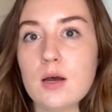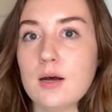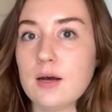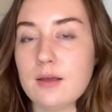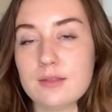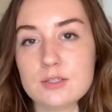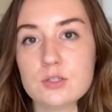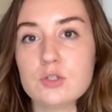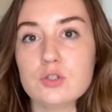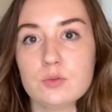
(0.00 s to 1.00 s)
This
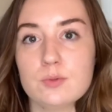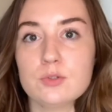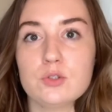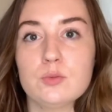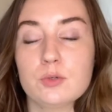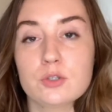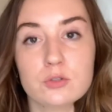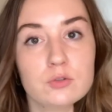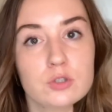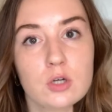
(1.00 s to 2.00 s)
is super
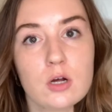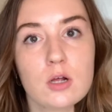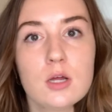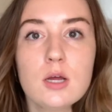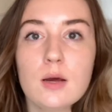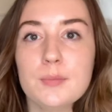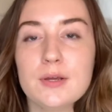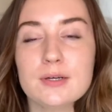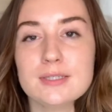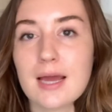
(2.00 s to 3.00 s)
crucial
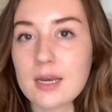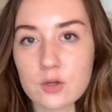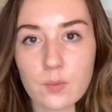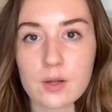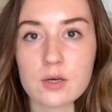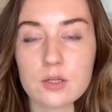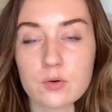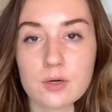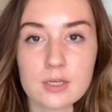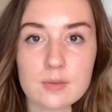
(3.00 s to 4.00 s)
because anyone
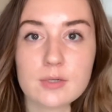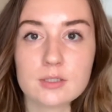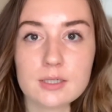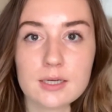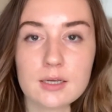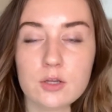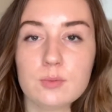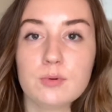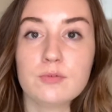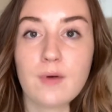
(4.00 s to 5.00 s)
you're emailing, you're
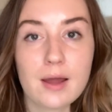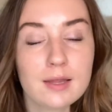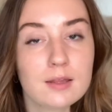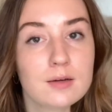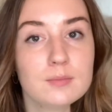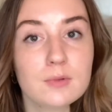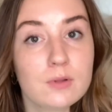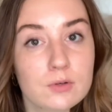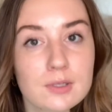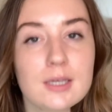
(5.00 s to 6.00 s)
providing them
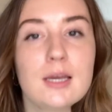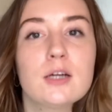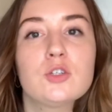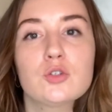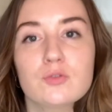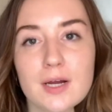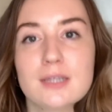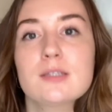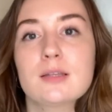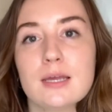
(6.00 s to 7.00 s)
literally a
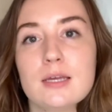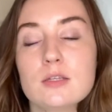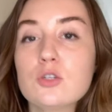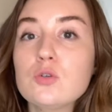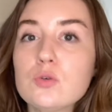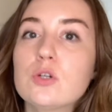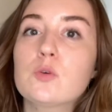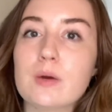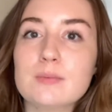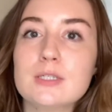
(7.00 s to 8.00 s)
direct link to your
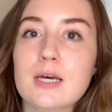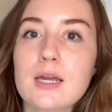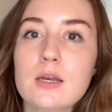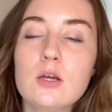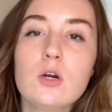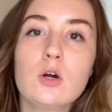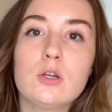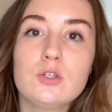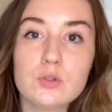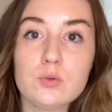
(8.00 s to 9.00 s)
website
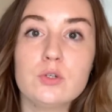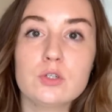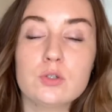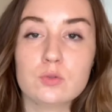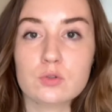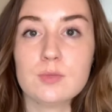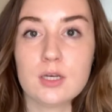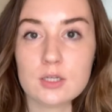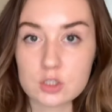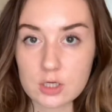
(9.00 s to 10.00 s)
and to your social
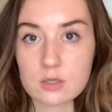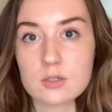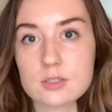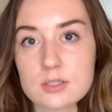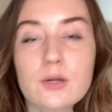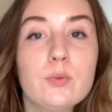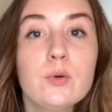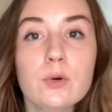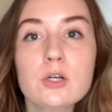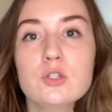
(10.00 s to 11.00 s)
media channels. Like, we
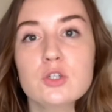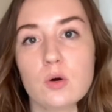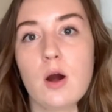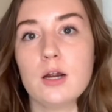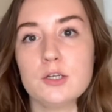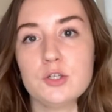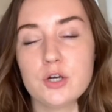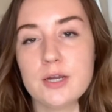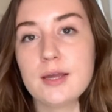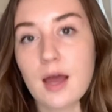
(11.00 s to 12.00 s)
work so hard to
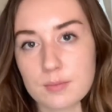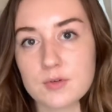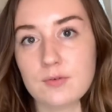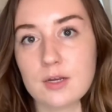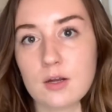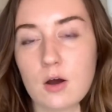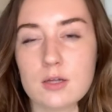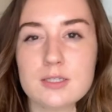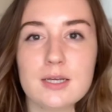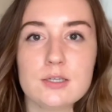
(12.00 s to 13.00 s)
create captivating
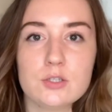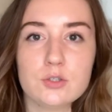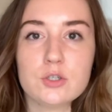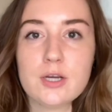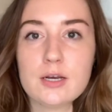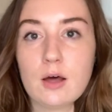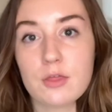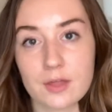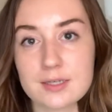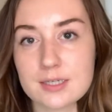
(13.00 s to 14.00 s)
content, to create an
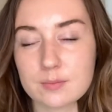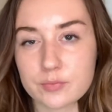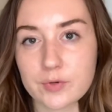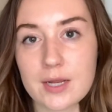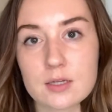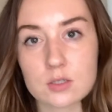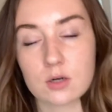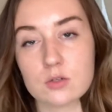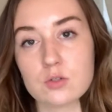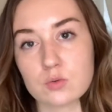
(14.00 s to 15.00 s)
authentic brand
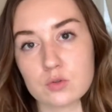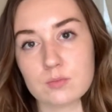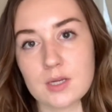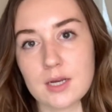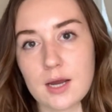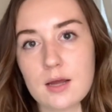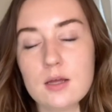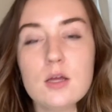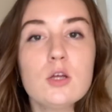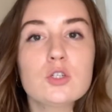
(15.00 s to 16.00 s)
on social media.
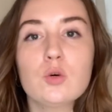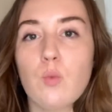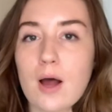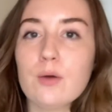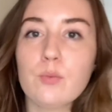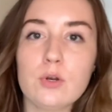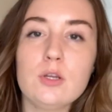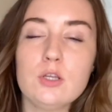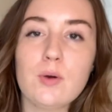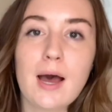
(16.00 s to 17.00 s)
So why
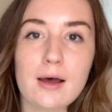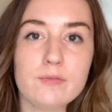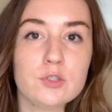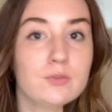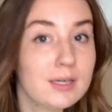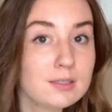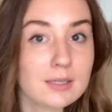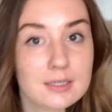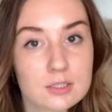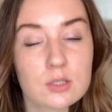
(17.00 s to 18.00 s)
wouldn't you have direct
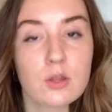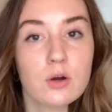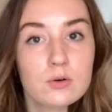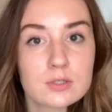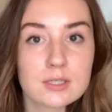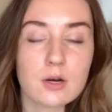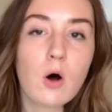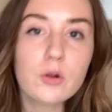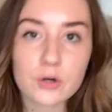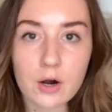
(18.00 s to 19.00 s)
links to those and
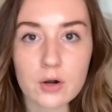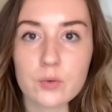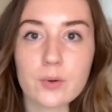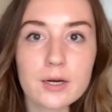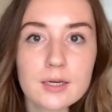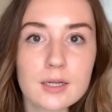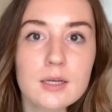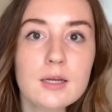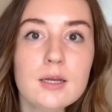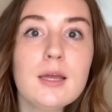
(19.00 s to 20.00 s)
all your hard work
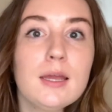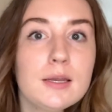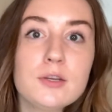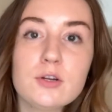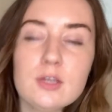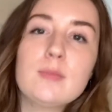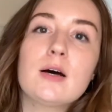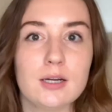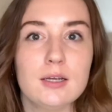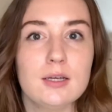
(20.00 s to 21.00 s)
in your email?